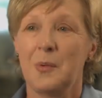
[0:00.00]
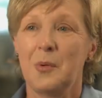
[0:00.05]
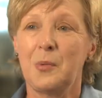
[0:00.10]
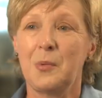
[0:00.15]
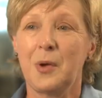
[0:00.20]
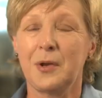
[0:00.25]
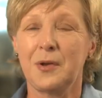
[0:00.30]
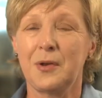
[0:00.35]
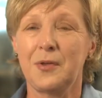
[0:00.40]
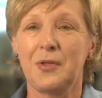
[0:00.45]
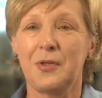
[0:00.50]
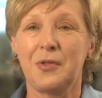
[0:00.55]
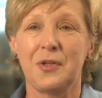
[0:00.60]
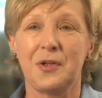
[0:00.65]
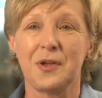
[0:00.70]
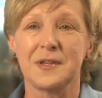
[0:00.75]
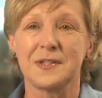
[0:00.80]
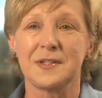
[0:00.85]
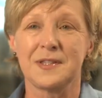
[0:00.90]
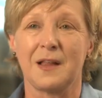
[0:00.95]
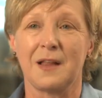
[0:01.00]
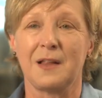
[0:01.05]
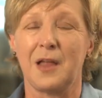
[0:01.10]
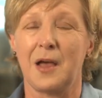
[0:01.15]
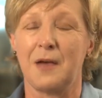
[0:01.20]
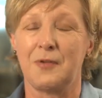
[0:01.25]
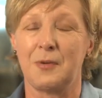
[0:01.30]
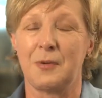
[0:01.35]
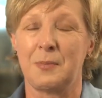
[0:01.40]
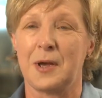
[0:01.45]
One of the things I
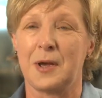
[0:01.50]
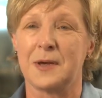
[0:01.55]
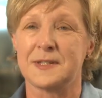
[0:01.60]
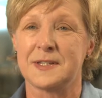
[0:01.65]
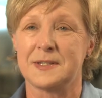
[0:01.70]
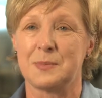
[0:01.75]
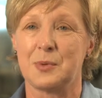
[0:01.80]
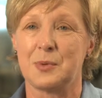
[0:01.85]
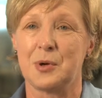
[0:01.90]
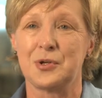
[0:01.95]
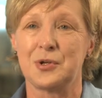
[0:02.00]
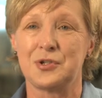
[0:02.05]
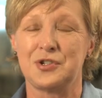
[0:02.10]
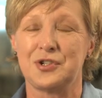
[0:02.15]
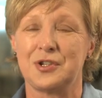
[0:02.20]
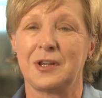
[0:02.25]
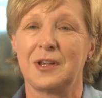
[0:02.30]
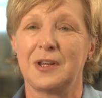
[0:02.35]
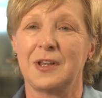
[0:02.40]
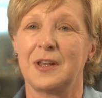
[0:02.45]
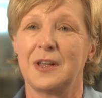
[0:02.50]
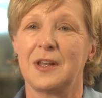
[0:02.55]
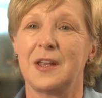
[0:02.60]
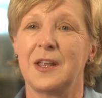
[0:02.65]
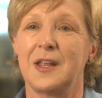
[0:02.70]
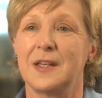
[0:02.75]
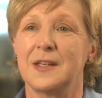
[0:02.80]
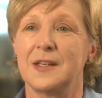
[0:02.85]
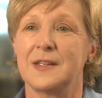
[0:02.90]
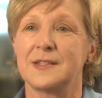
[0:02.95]
love about Smart
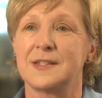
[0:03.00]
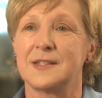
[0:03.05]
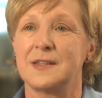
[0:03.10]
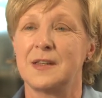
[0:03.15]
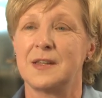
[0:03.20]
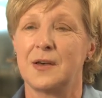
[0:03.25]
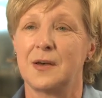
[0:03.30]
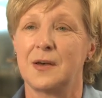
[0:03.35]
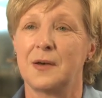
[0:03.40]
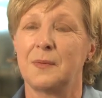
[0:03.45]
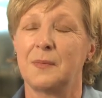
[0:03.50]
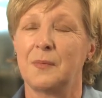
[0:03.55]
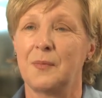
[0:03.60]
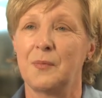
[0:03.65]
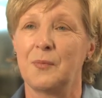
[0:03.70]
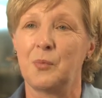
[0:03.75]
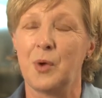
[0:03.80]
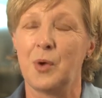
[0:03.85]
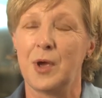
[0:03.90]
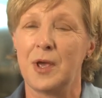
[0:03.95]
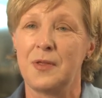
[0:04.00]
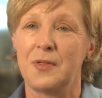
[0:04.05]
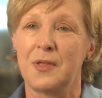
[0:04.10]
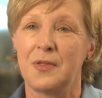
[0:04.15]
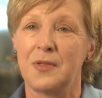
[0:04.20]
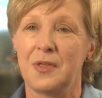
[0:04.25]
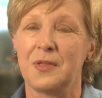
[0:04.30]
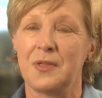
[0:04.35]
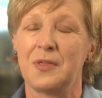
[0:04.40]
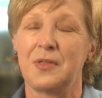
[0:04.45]
Chicken is the way
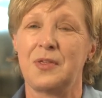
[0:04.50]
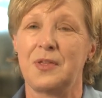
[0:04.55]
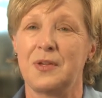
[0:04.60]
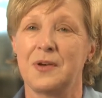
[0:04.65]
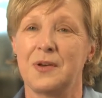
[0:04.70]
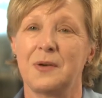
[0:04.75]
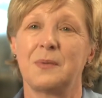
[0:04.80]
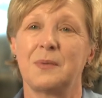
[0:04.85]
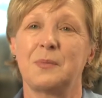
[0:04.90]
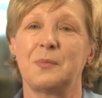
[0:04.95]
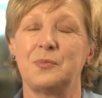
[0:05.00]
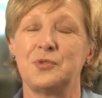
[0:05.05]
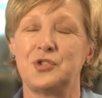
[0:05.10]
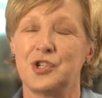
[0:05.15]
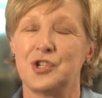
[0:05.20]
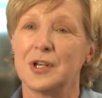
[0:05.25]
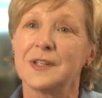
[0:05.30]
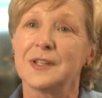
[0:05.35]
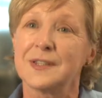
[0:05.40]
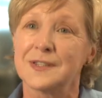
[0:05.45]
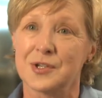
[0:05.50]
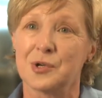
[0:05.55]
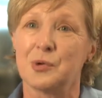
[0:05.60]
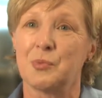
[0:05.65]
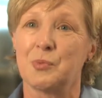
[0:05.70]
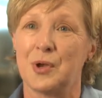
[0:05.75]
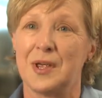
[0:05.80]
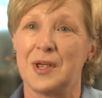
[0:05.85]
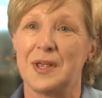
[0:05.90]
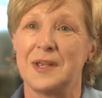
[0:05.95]
that the chickens are
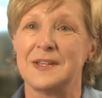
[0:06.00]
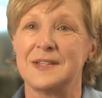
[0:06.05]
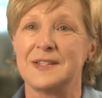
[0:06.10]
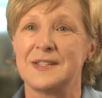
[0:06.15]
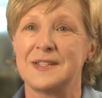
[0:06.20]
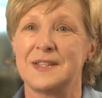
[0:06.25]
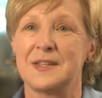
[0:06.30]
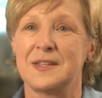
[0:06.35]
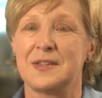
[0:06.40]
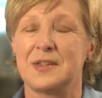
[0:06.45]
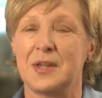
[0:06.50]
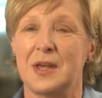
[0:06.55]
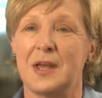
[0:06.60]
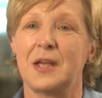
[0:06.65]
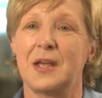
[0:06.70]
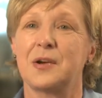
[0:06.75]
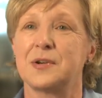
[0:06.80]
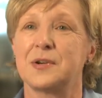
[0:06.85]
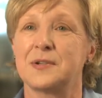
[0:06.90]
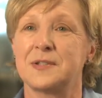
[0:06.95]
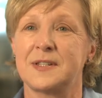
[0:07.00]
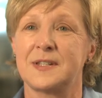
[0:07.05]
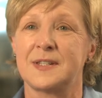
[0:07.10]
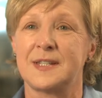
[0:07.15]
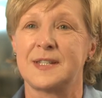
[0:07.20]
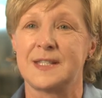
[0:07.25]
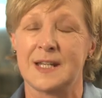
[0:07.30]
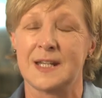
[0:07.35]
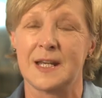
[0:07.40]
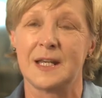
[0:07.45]
raised, that they are
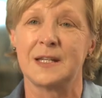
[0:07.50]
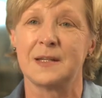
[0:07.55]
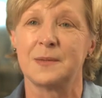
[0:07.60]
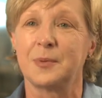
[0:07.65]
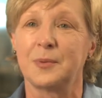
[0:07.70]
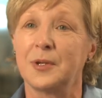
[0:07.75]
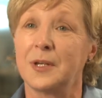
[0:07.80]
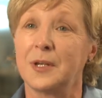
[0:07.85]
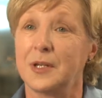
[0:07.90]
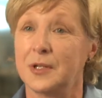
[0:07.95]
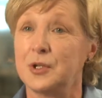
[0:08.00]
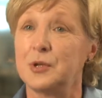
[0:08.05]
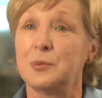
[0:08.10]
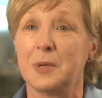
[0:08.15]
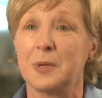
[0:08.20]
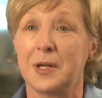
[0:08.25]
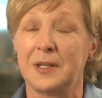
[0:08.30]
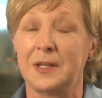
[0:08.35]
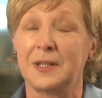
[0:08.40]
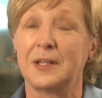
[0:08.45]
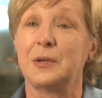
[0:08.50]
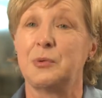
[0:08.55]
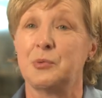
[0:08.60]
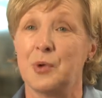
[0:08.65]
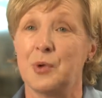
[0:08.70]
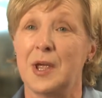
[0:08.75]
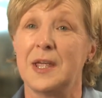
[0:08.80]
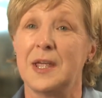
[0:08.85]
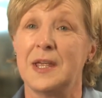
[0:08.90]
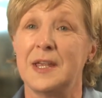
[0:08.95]
sustainably and humanely
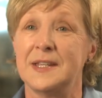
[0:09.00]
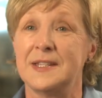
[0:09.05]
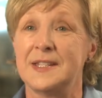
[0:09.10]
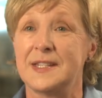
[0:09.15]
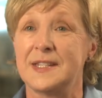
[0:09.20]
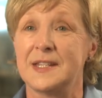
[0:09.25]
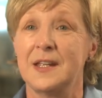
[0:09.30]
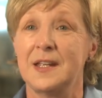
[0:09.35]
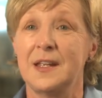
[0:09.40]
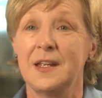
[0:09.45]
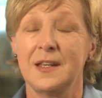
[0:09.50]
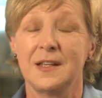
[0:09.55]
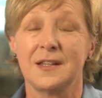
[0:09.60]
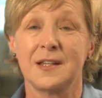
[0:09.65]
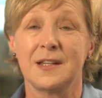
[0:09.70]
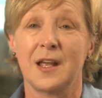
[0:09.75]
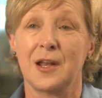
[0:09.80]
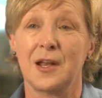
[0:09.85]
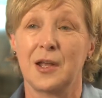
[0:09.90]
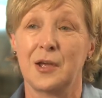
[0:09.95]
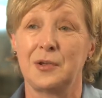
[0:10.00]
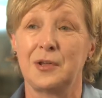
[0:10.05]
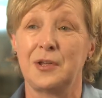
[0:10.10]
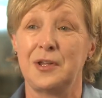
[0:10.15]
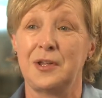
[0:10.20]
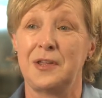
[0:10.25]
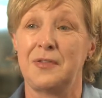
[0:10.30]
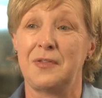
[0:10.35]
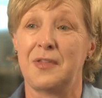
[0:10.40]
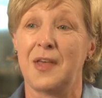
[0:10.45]
raised. Not
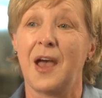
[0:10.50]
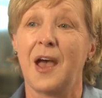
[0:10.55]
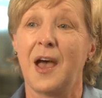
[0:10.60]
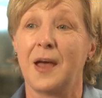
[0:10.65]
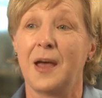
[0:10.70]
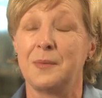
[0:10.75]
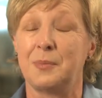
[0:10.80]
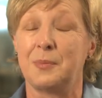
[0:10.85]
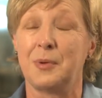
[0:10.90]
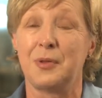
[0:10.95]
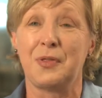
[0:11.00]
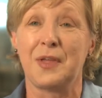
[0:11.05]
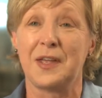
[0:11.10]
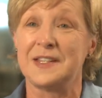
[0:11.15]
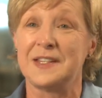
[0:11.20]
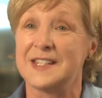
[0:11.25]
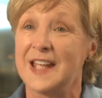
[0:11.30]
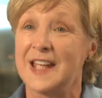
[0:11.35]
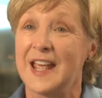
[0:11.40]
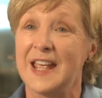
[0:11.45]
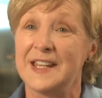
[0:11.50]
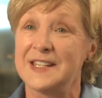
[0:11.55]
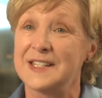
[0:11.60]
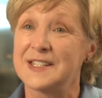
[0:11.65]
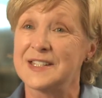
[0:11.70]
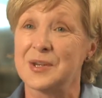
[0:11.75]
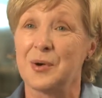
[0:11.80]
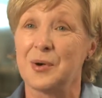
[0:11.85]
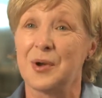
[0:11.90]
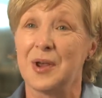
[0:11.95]
only that, but they
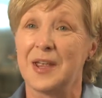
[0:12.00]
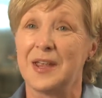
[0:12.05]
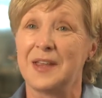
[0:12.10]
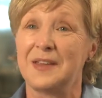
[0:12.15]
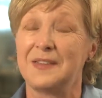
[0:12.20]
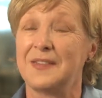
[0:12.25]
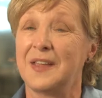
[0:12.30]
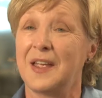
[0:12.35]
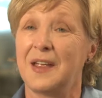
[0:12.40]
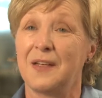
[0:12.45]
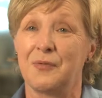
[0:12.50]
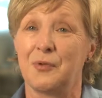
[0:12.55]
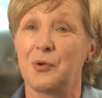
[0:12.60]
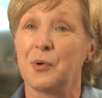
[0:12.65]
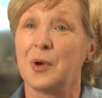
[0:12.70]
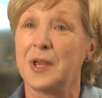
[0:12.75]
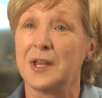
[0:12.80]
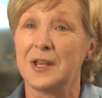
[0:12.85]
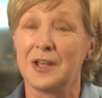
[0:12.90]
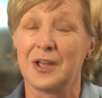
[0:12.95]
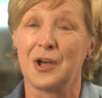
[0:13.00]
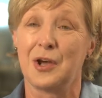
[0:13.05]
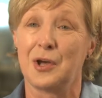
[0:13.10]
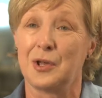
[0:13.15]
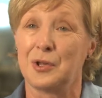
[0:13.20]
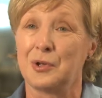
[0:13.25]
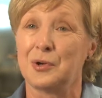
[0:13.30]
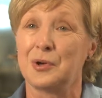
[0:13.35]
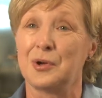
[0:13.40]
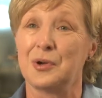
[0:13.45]
taste great, they have great
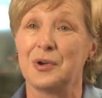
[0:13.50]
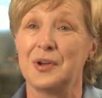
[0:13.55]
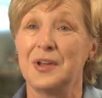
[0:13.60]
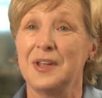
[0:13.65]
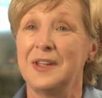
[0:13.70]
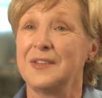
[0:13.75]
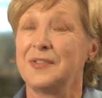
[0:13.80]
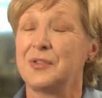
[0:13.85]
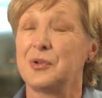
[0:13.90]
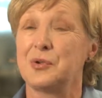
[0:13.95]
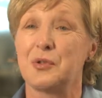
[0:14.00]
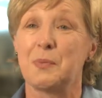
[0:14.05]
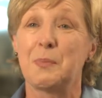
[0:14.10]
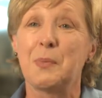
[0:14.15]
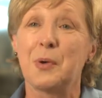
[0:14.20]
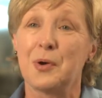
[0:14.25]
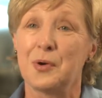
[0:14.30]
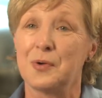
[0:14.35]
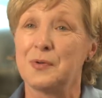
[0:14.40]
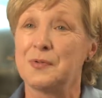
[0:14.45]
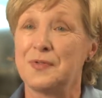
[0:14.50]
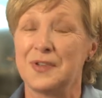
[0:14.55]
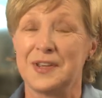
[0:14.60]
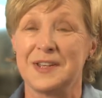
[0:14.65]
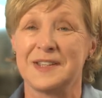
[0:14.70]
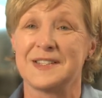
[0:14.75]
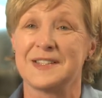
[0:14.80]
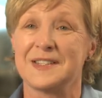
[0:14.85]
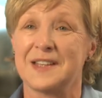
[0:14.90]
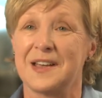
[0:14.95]
color, they're the
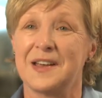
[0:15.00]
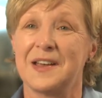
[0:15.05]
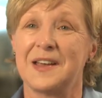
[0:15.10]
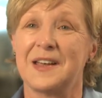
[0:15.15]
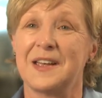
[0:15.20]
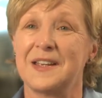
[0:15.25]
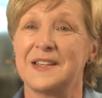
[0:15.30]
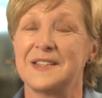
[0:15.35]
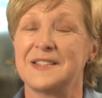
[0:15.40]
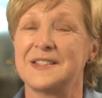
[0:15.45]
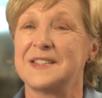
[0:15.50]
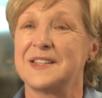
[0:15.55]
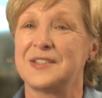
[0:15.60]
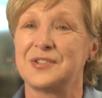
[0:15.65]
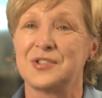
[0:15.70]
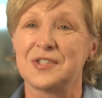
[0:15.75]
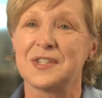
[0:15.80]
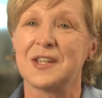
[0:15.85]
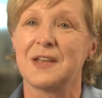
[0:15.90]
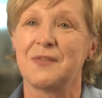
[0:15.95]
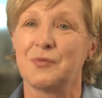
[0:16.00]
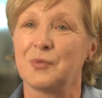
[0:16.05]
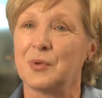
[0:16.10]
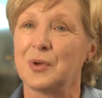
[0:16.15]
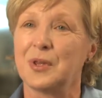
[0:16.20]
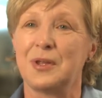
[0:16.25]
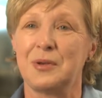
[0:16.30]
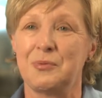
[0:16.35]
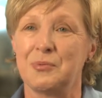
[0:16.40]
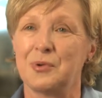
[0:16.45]
perfect size, they just have
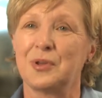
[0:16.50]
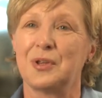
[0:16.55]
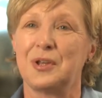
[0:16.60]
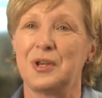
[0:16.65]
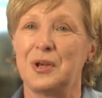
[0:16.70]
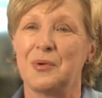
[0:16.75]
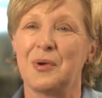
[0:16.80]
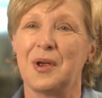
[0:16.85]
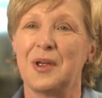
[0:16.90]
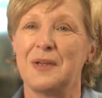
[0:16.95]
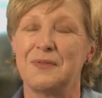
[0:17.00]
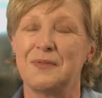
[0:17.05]
really, really great